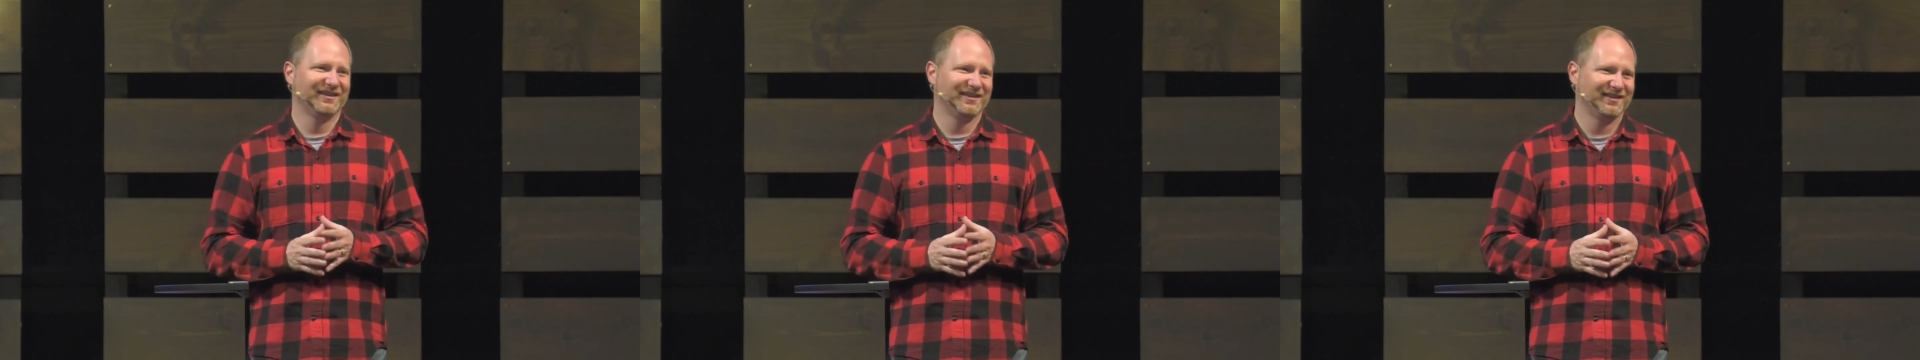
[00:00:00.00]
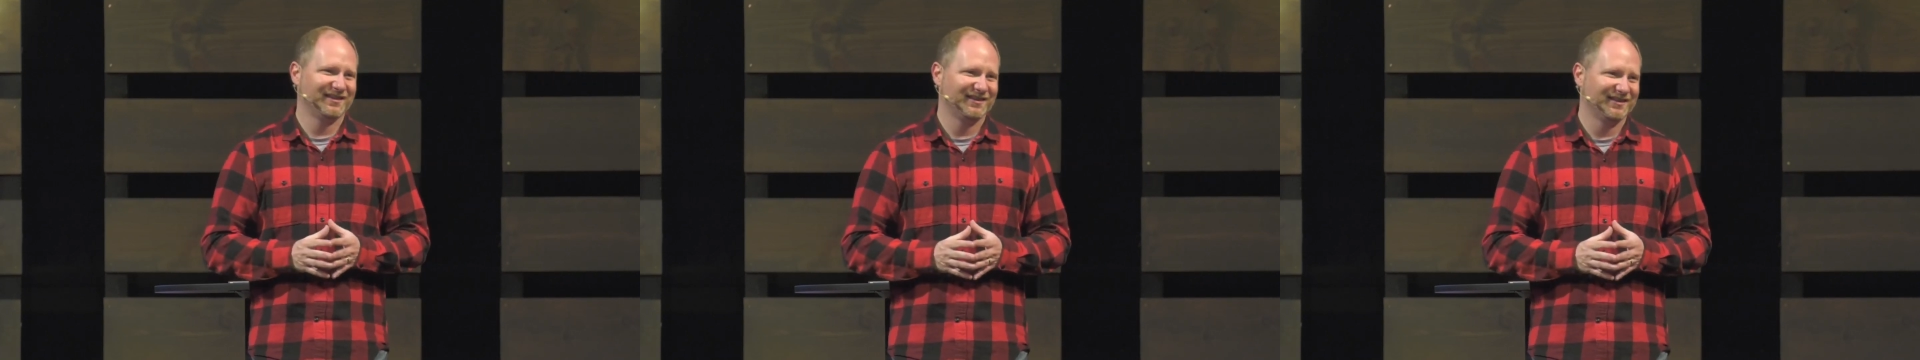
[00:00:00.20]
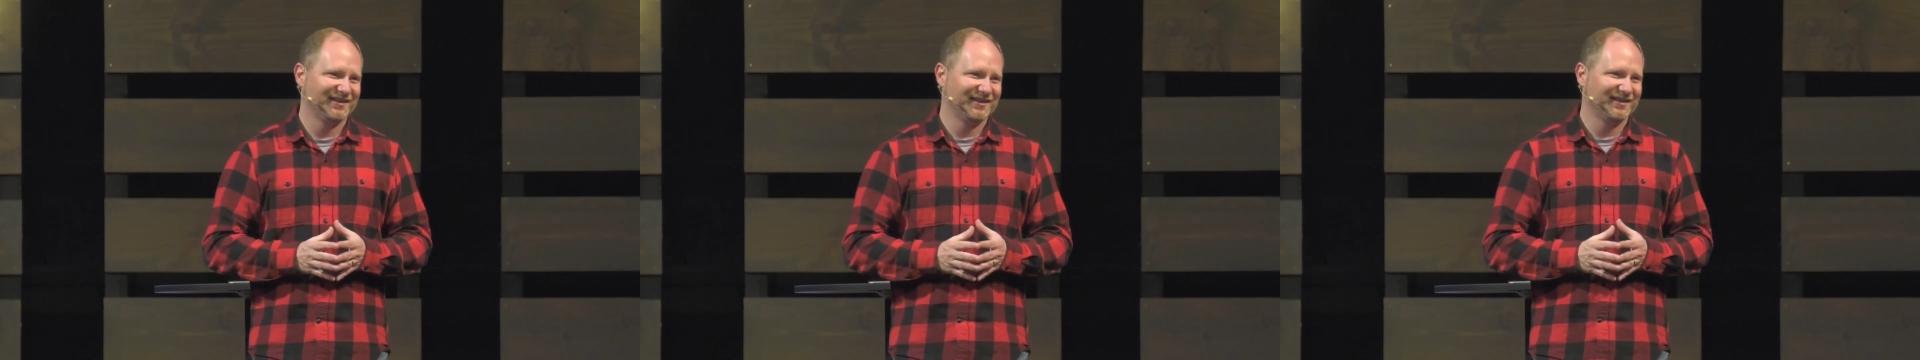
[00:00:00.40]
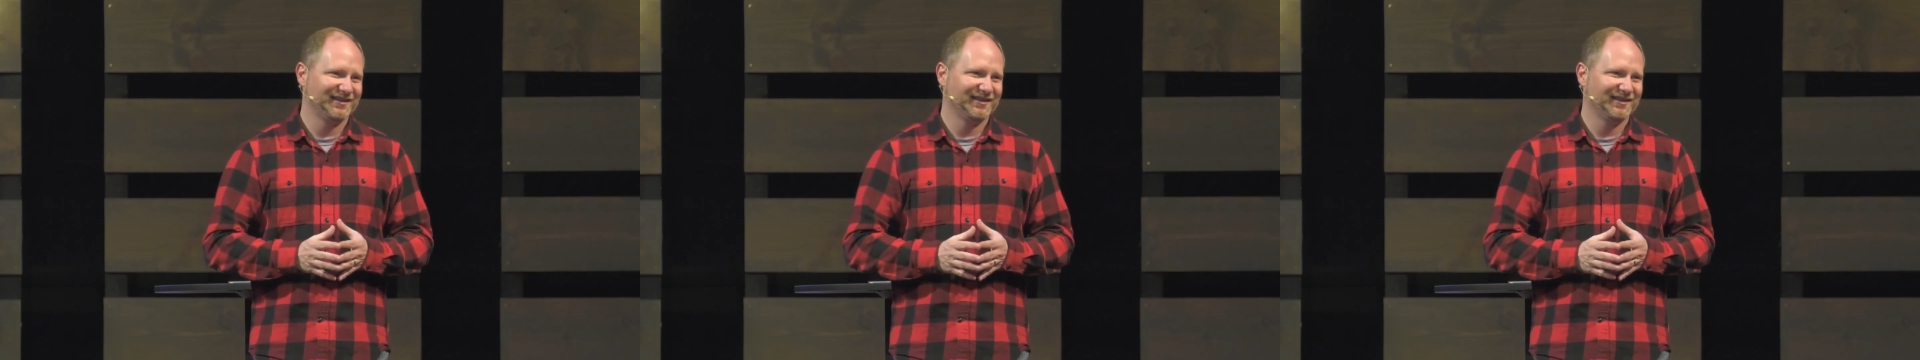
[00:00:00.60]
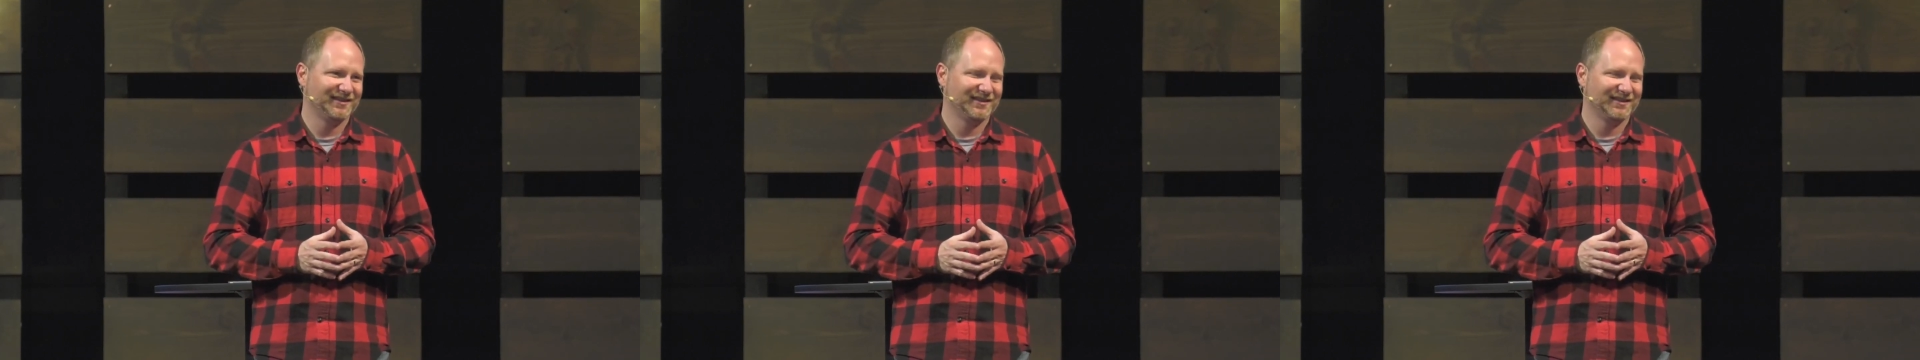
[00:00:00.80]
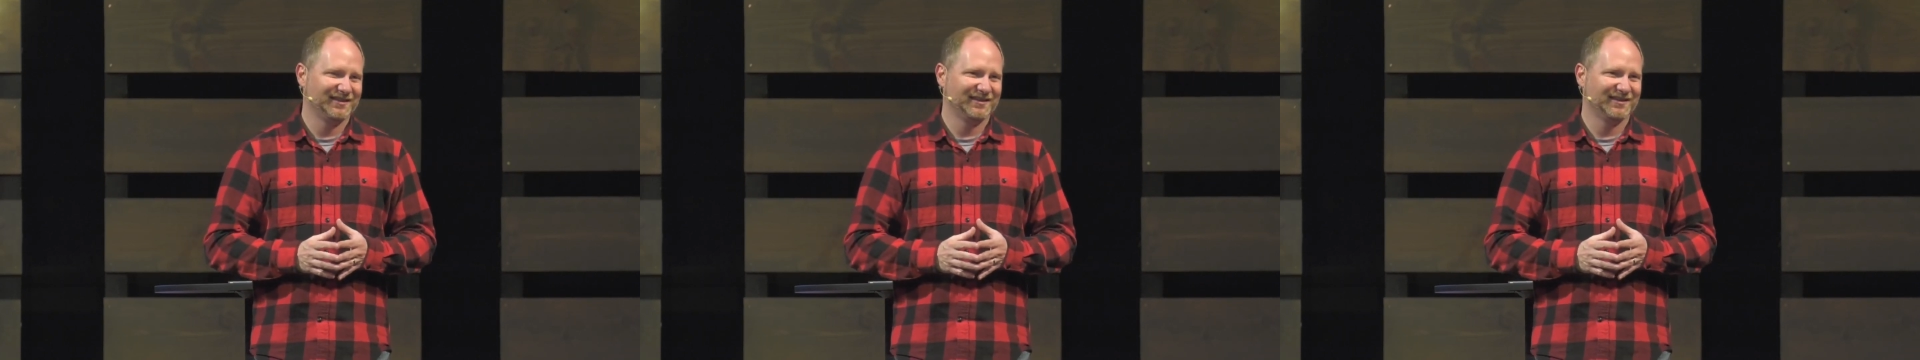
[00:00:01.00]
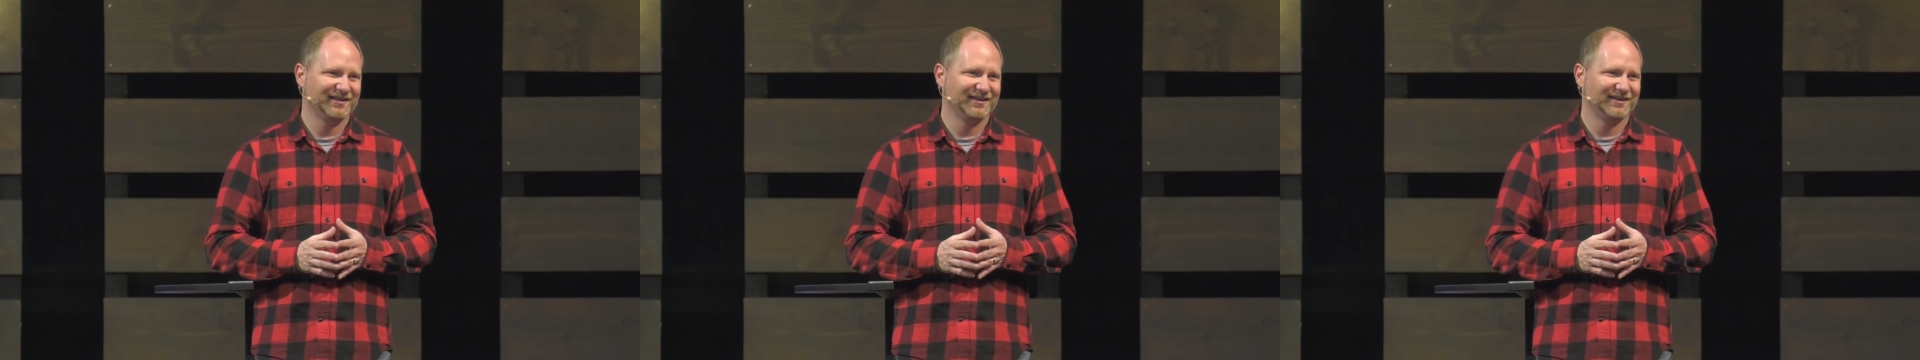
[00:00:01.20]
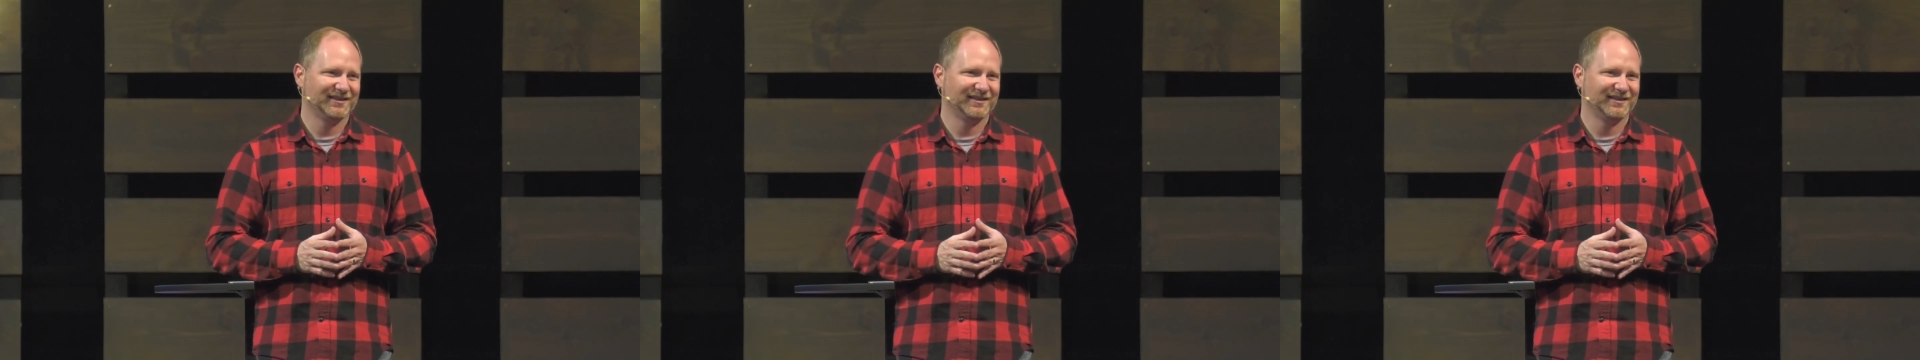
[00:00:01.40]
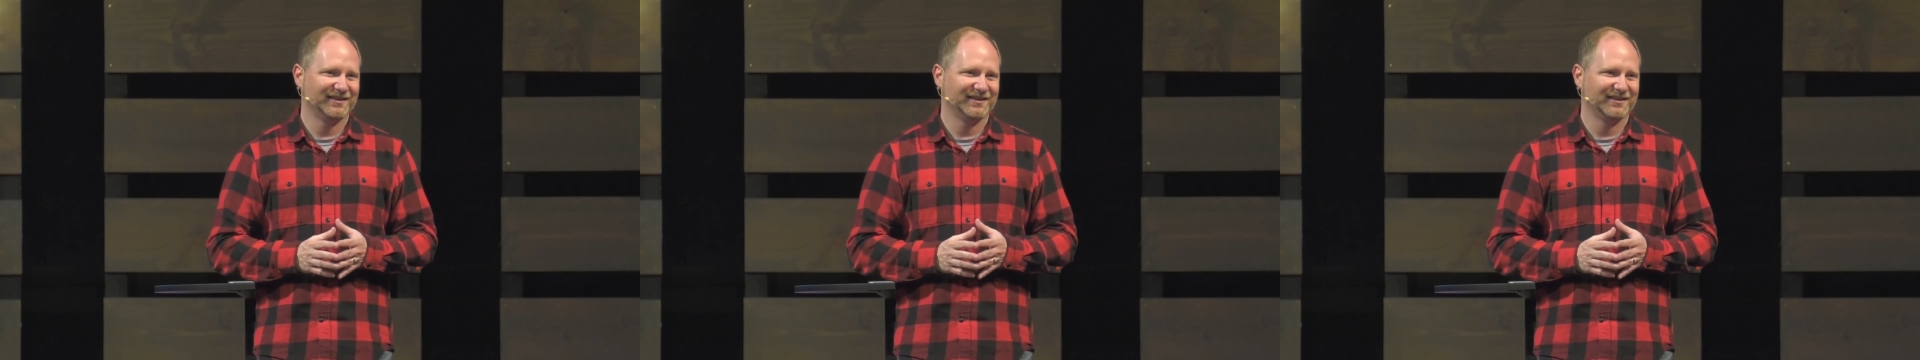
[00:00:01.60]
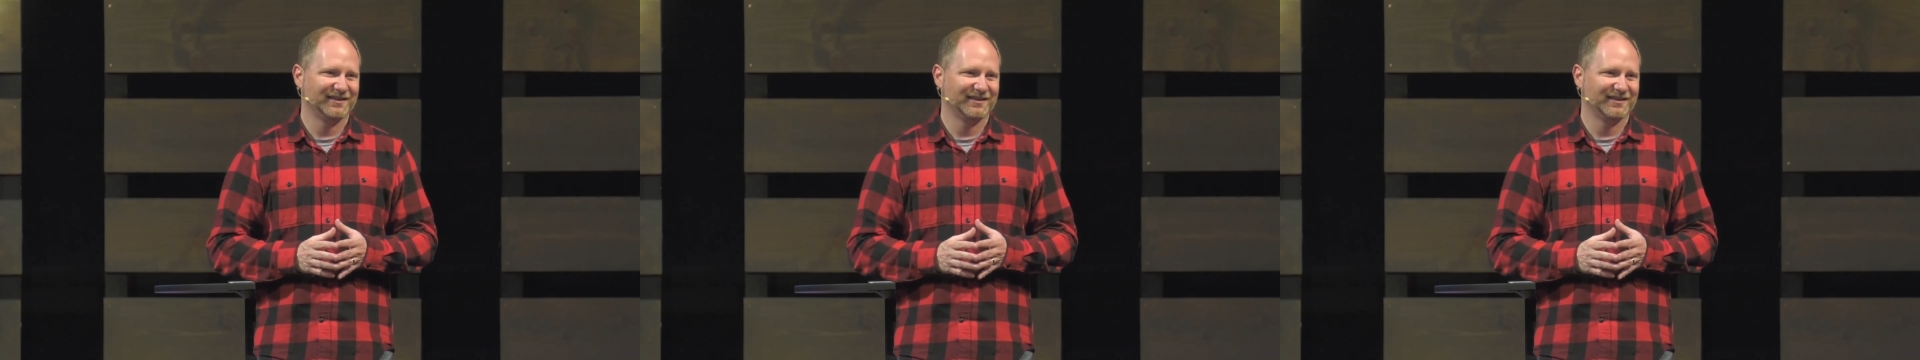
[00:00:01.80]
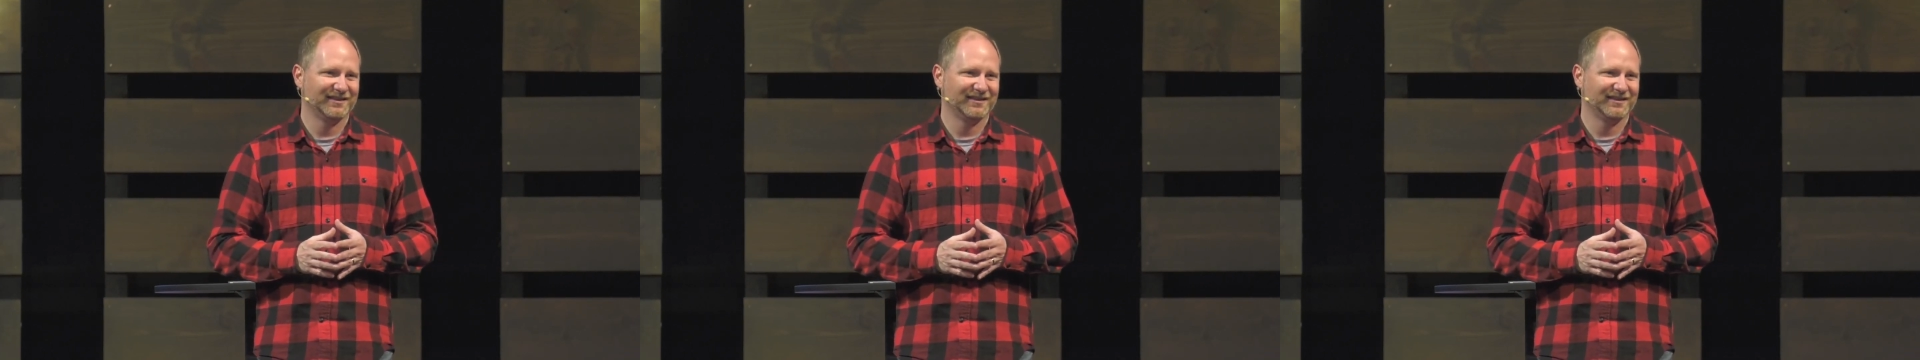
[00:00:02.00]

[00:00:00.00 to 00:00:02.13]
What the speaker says: (no one is talking)